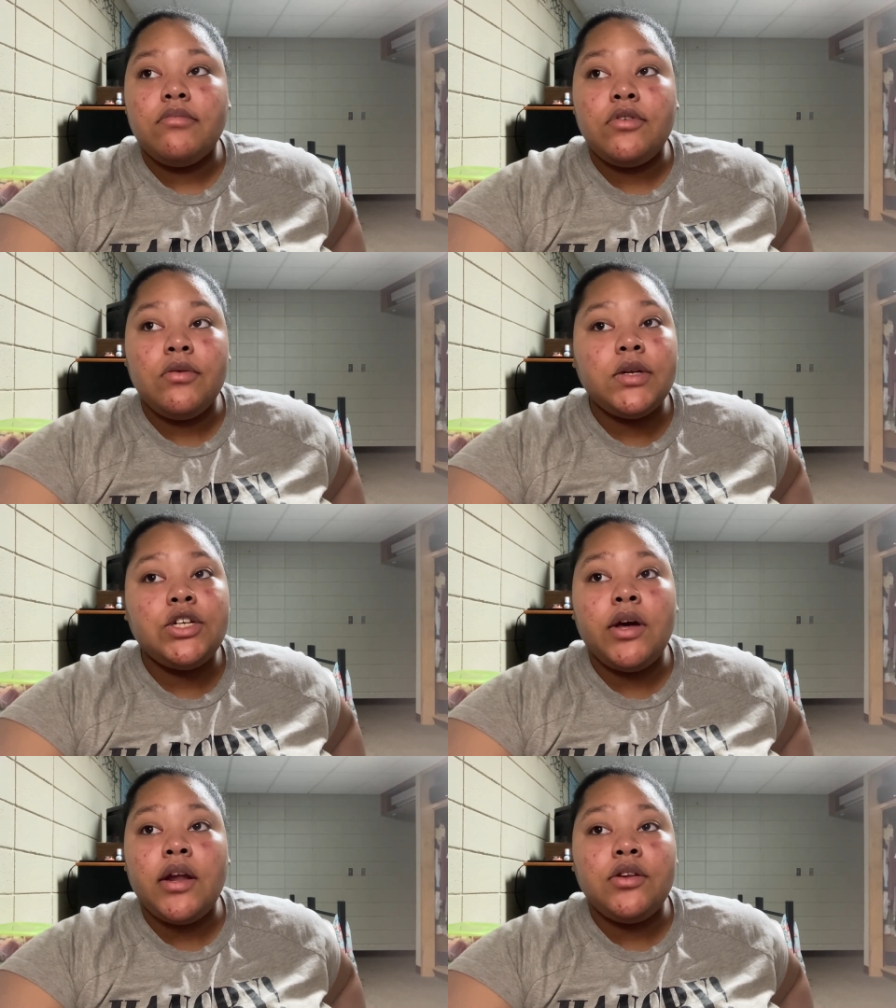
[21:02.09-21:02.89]
Do what
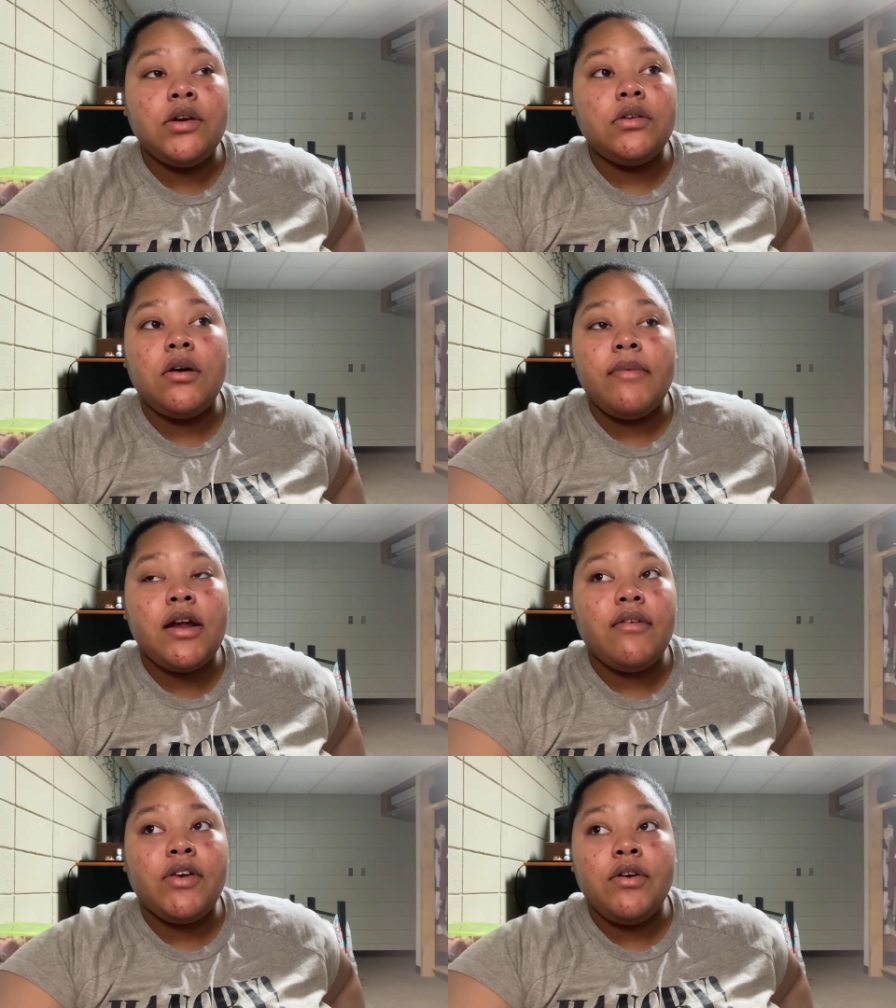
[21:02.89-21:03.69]
you gotta do. Don't
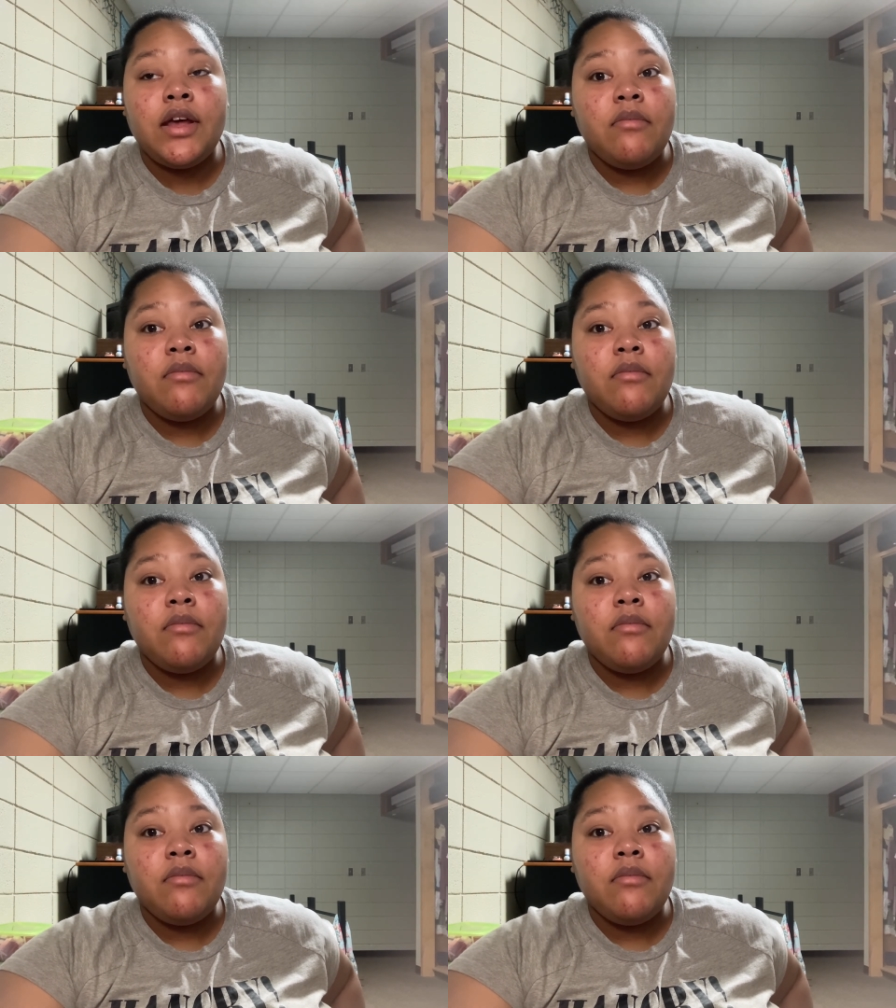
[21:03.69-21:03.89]
matter if you and that